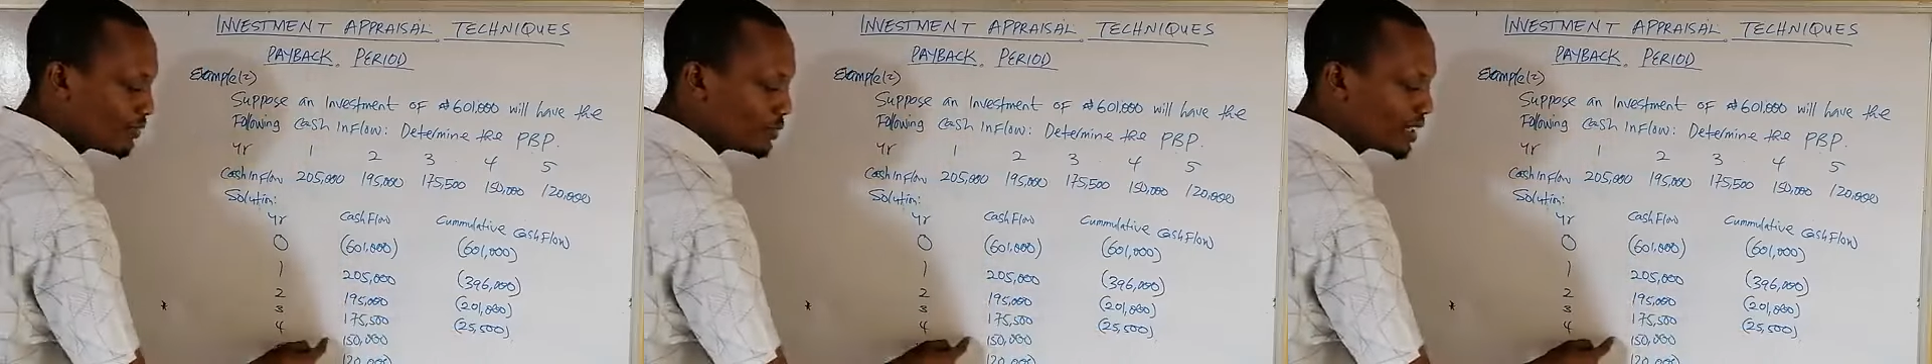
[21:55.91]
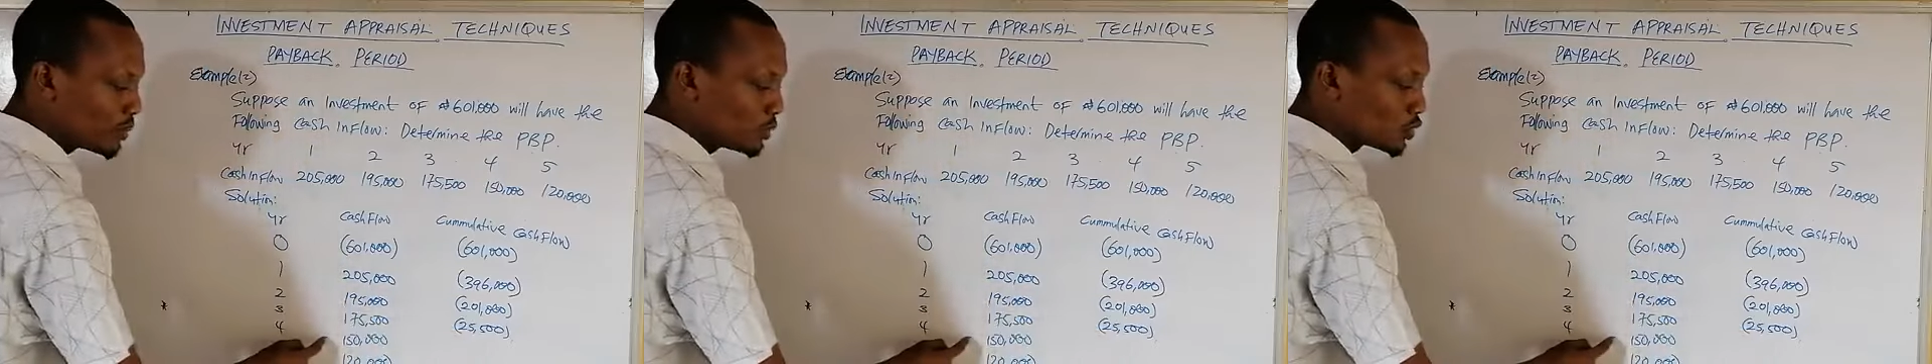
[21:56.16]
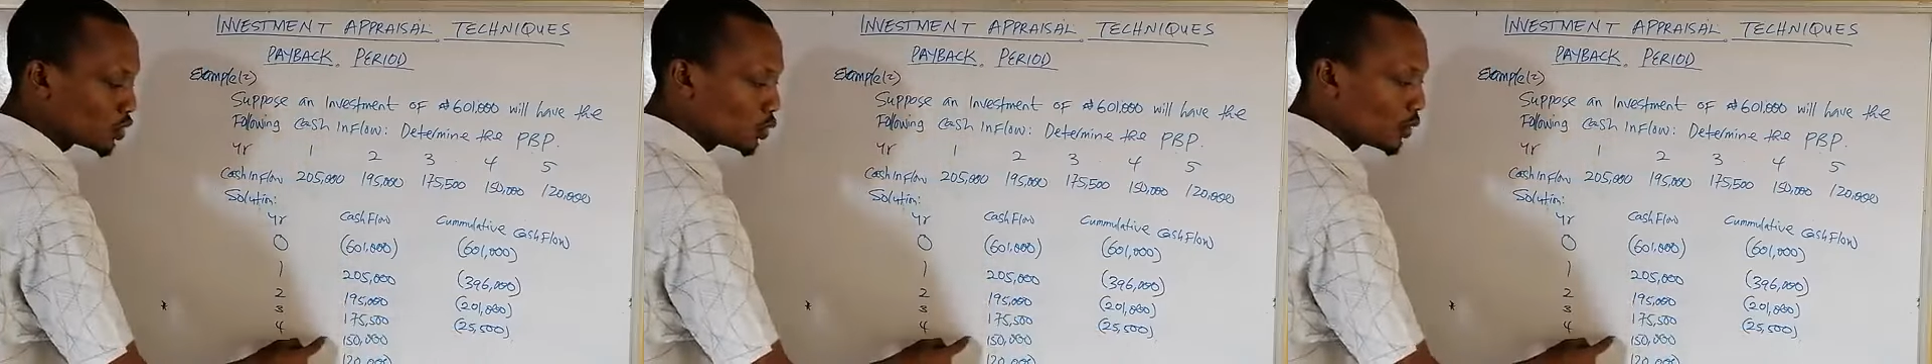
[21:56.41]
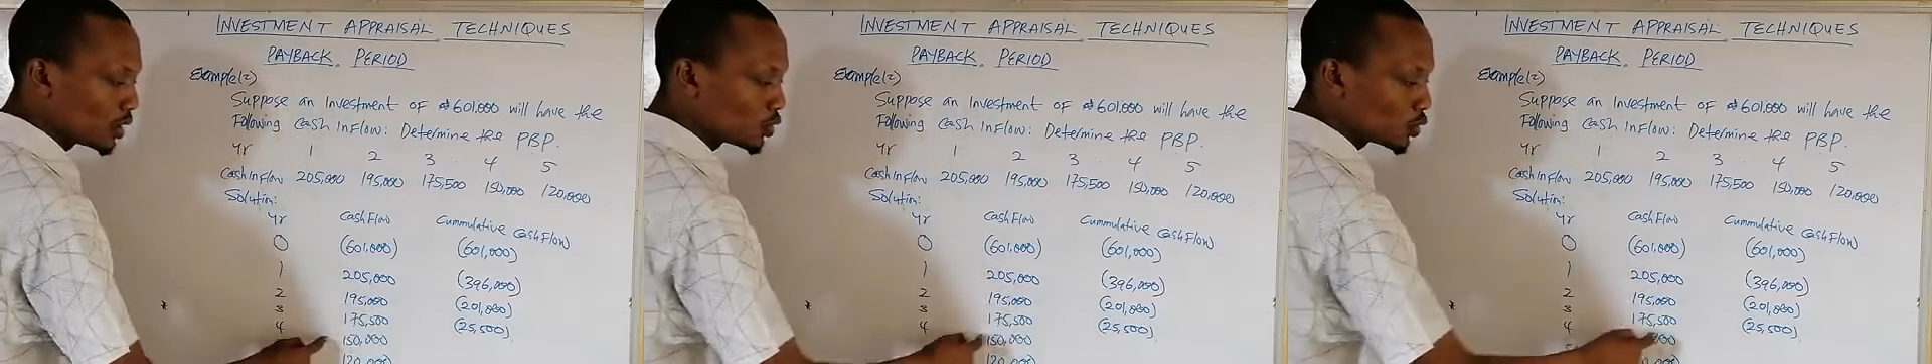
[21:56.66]
been able to do
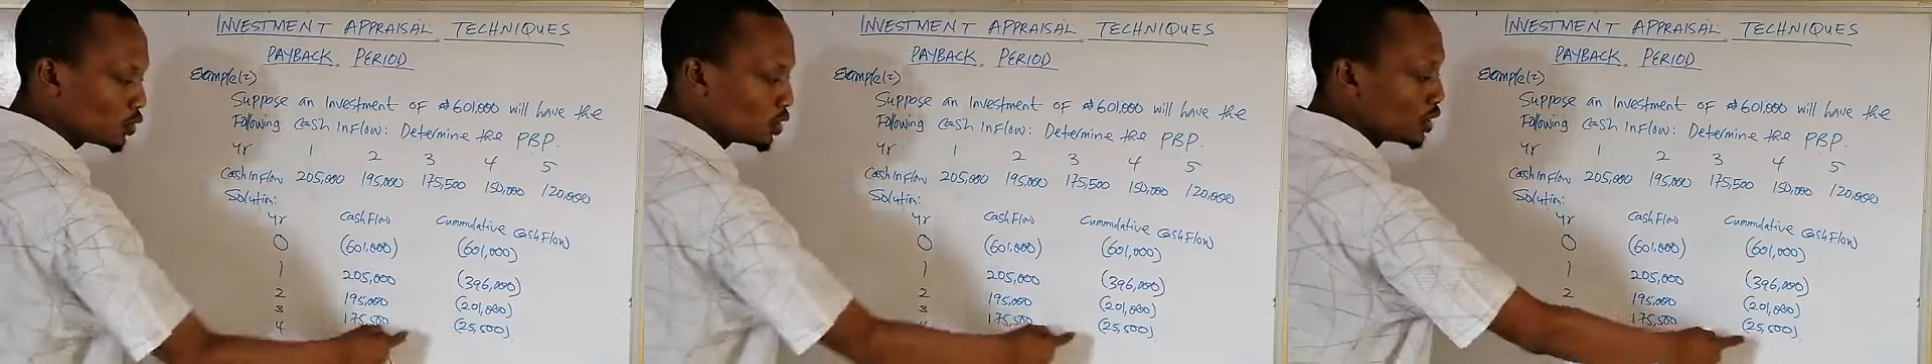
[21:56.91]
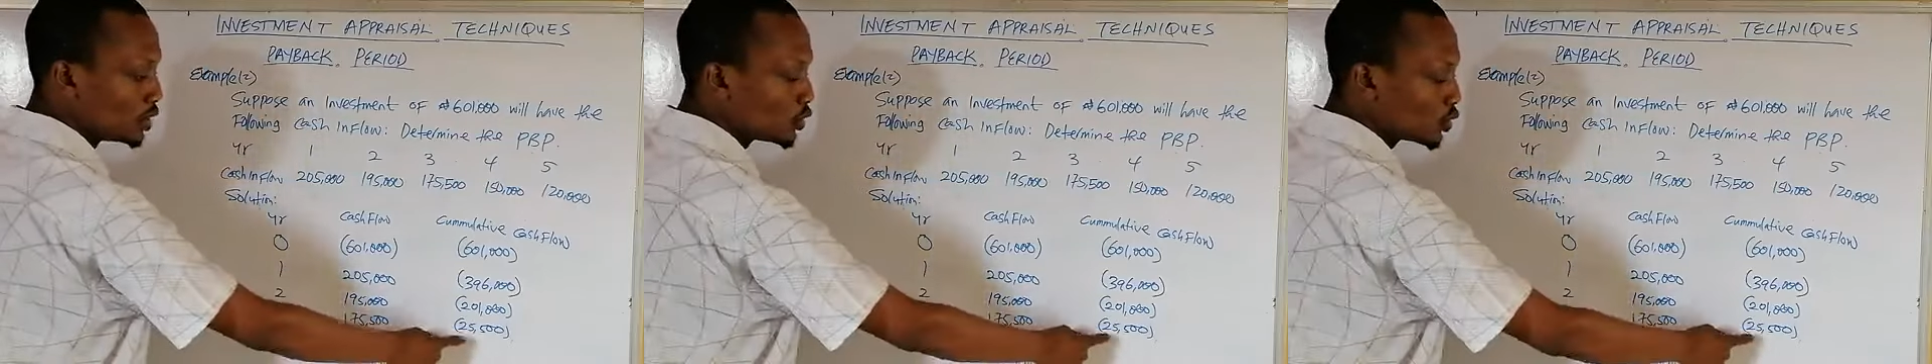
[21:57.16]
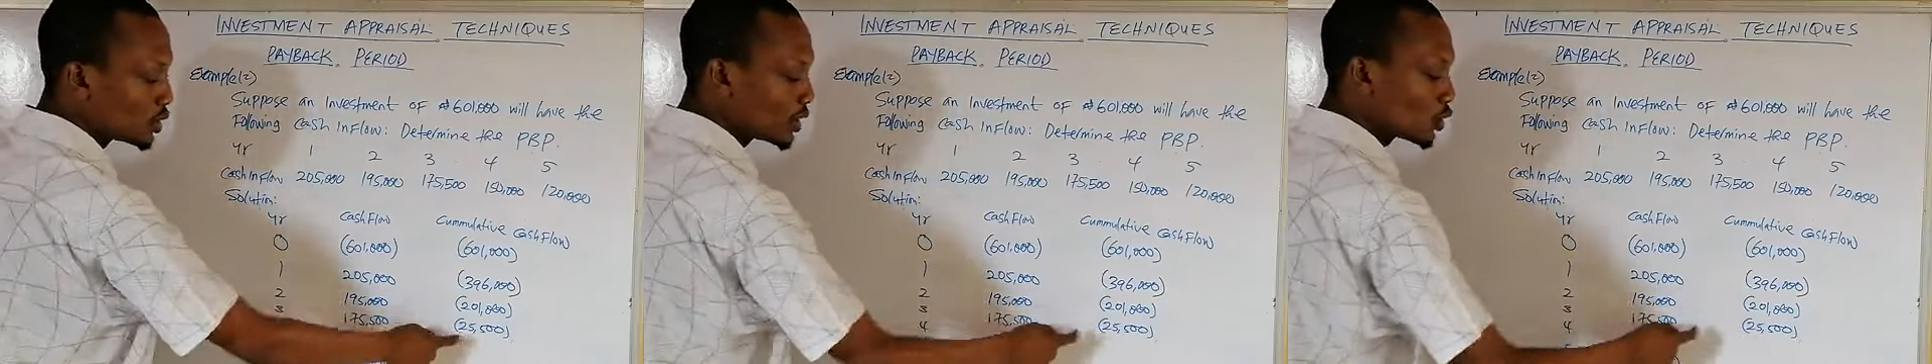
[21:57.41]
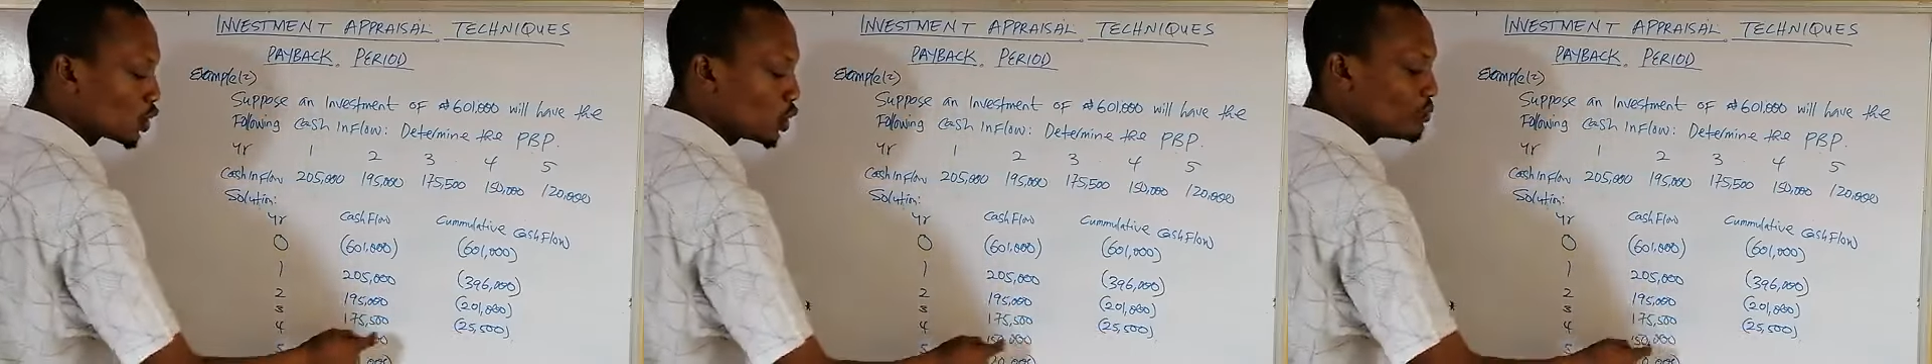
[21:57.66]
what to
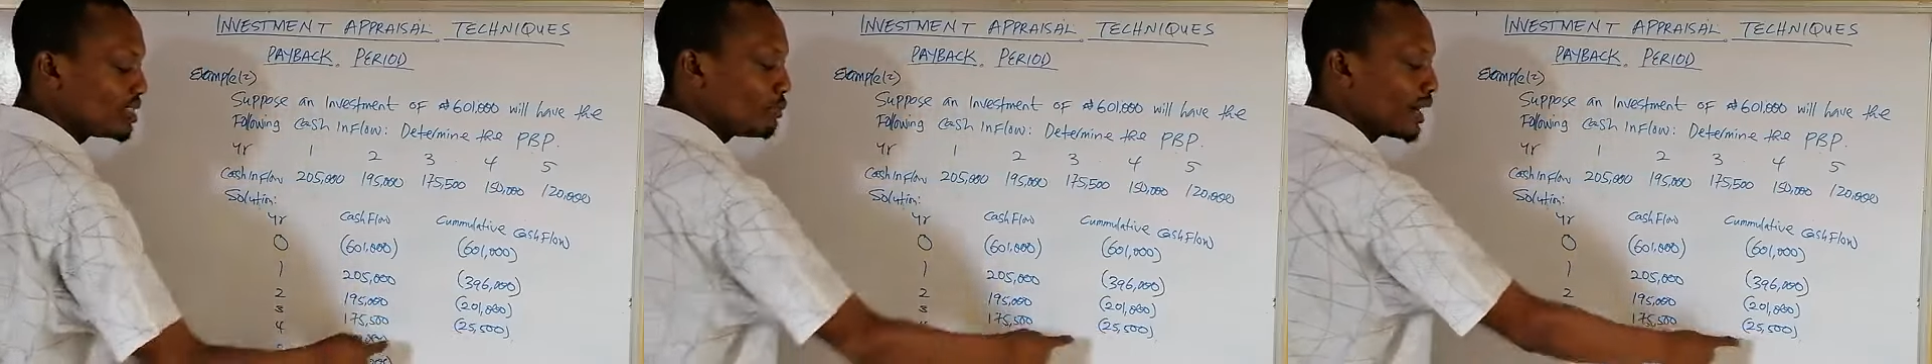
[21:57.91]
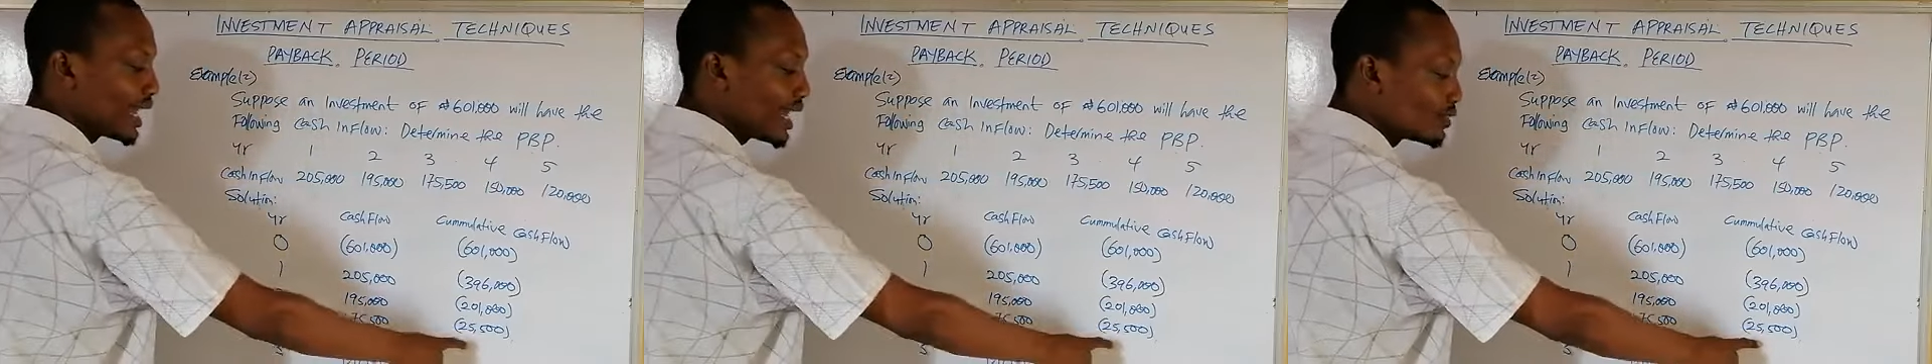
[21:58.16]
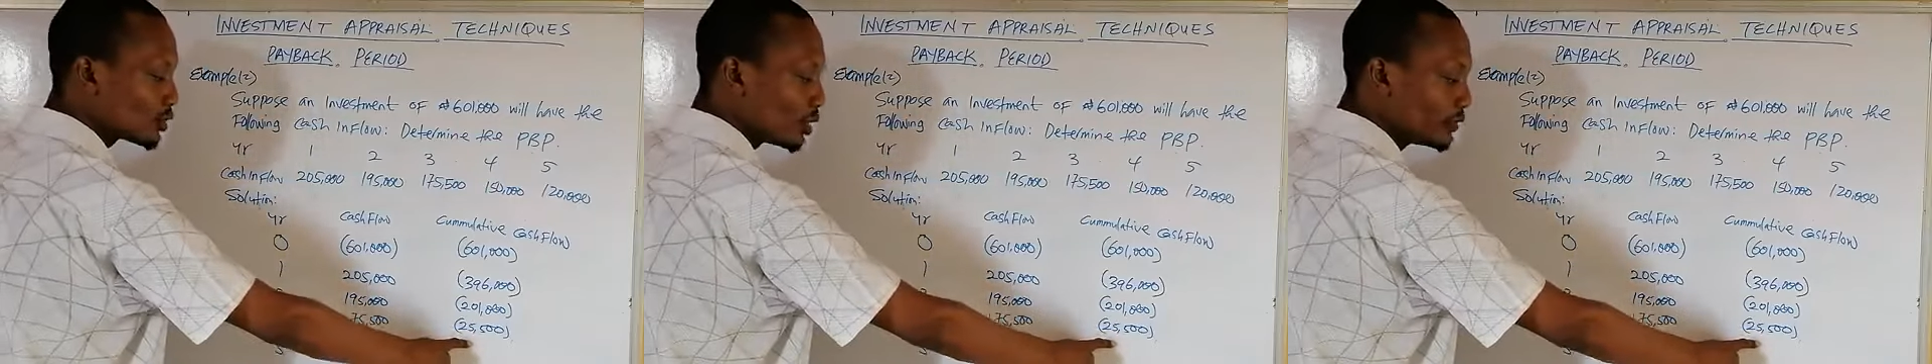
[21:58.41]
recoup the balance